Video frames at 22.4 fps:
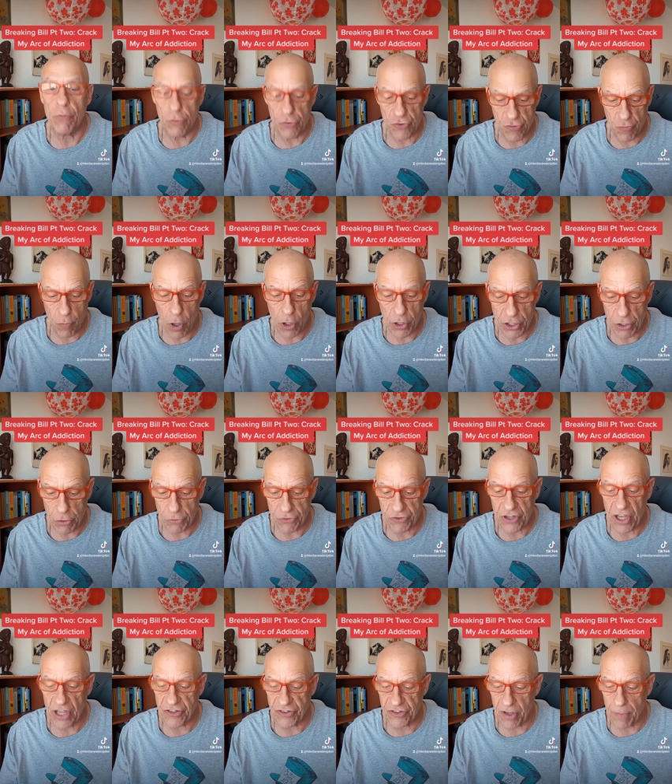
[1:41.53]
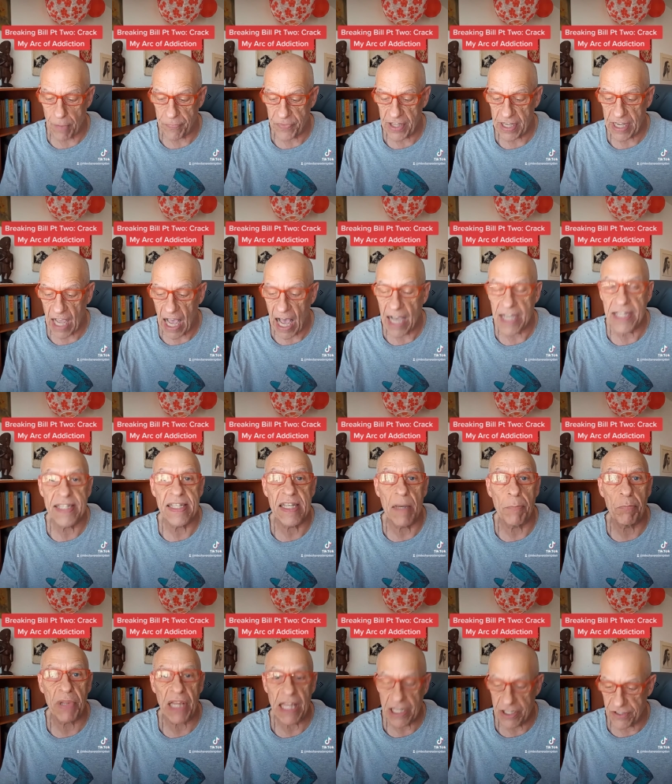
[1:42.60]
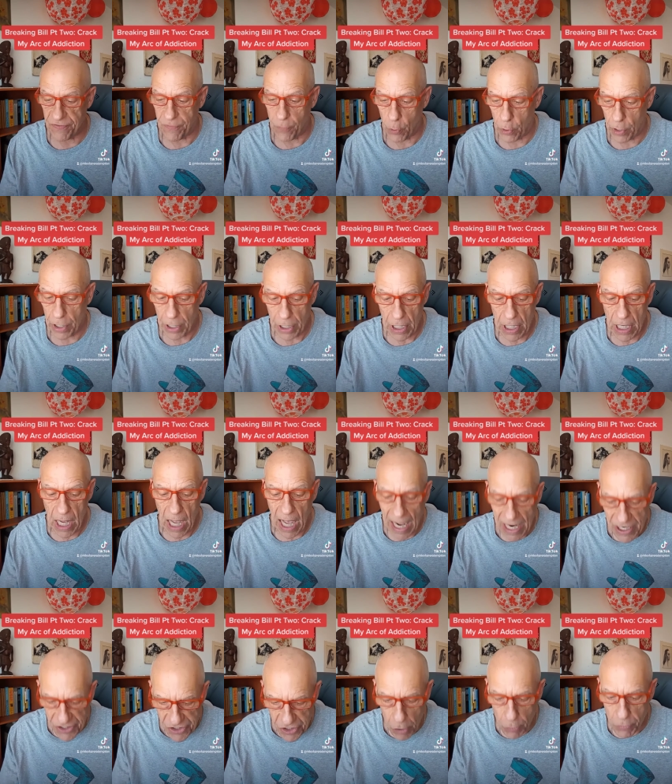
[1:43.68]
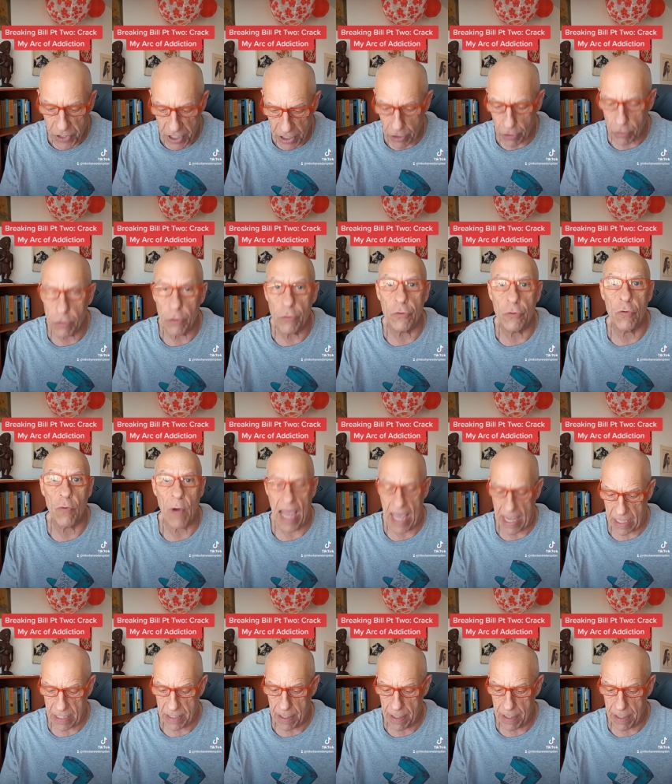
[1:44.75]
through drug use as something I see a place for, I don't include crack